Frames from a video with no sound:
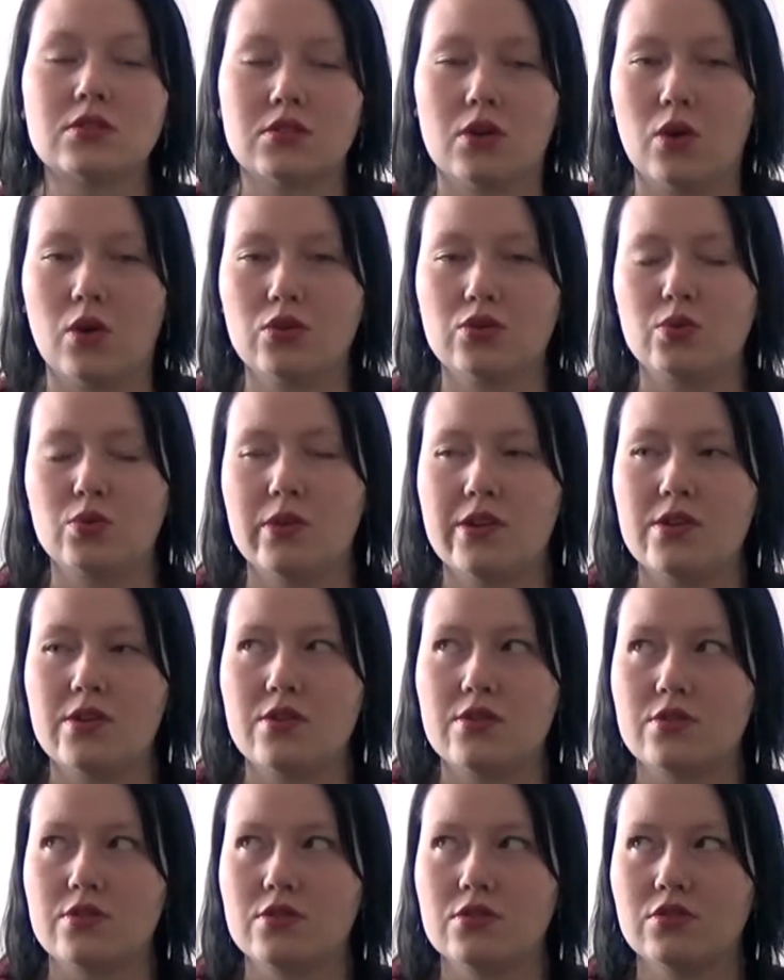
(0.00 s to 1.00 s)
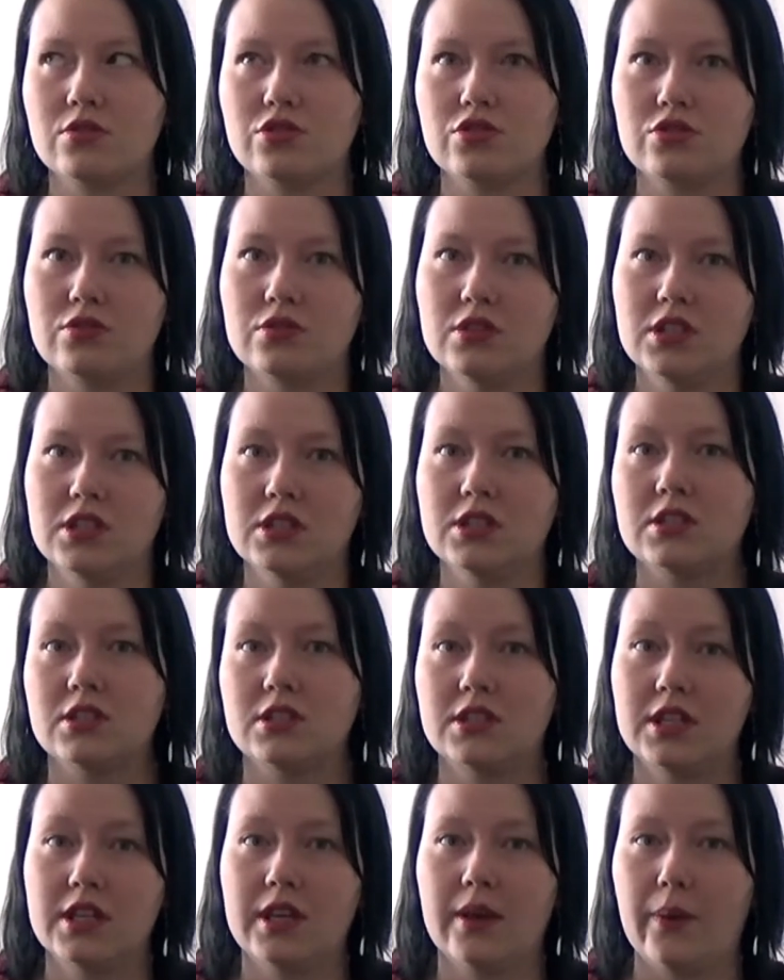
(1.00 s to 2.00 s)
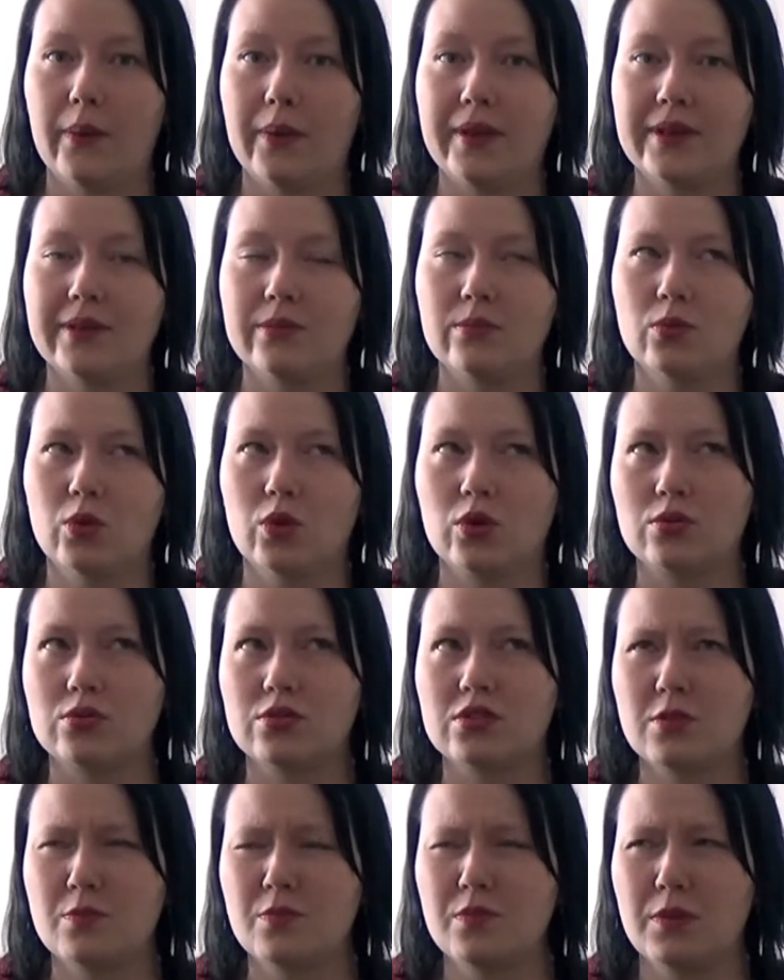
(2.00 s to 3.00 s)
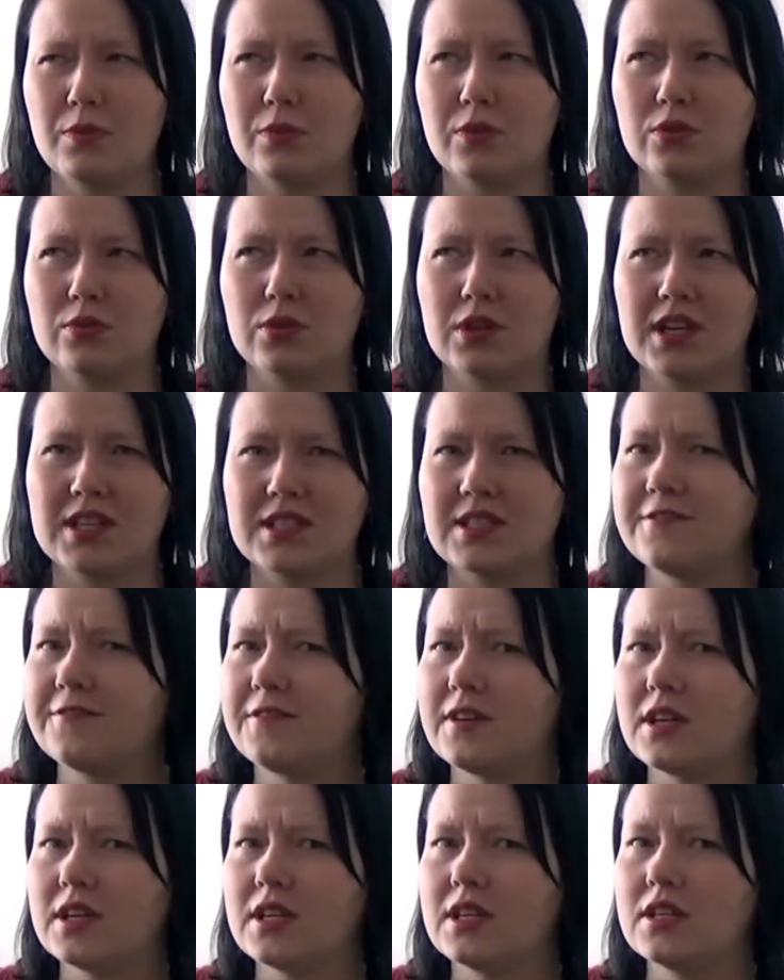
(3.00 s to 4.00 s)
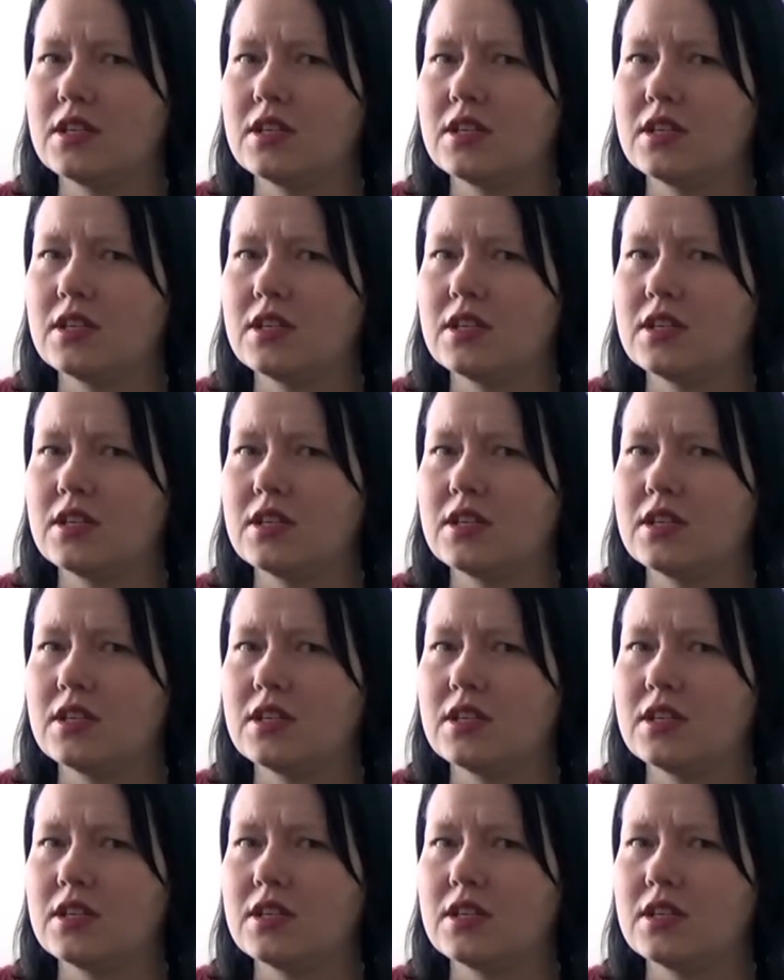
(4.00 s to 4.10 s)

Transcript: whole sweater because it's DK, or some people classify